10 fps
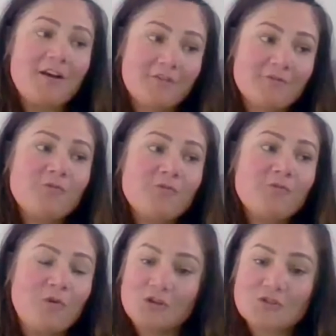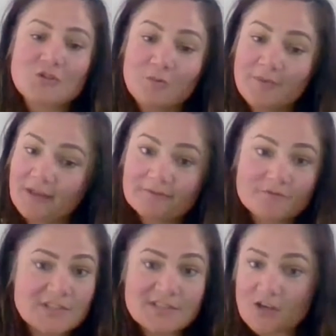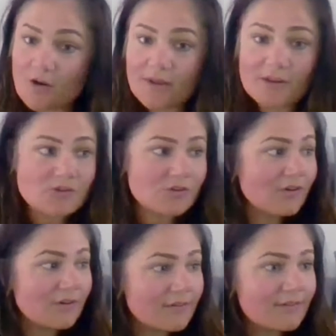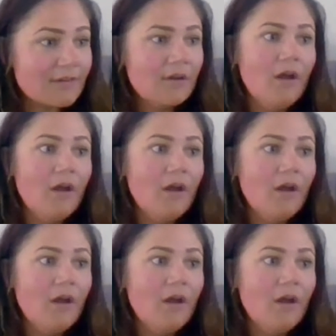of what you taught me, just tell me the truth.